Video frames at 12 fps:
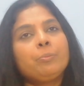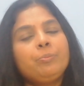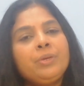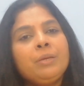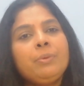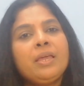
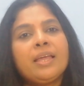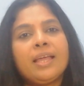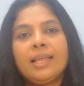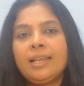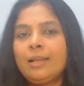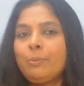BBA
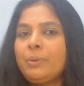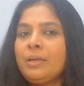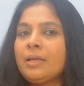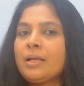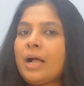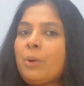
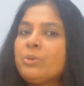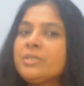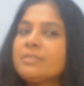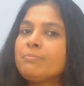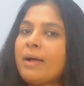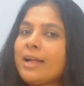LLB
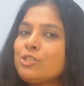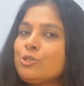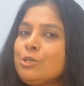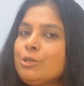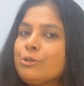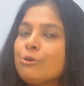covers
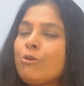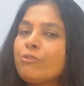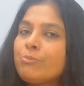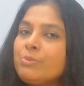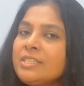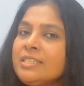Bachelor of
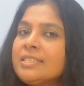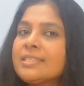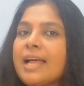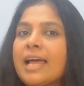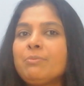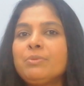Business
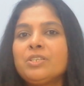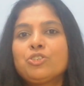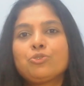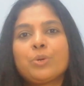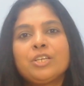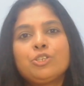
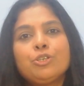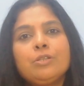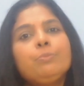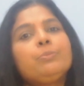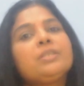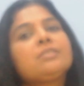Administration
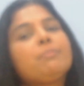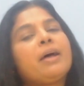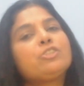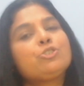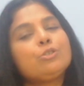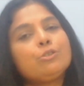plus
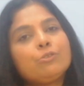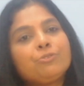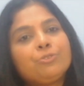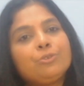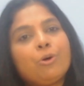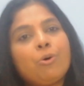Bachelor
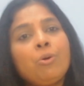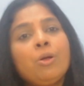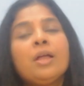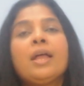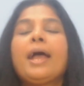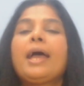of Law,
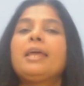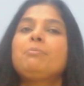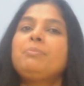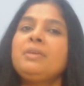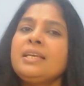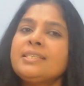and
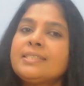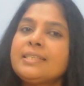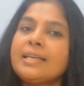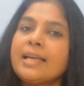BSc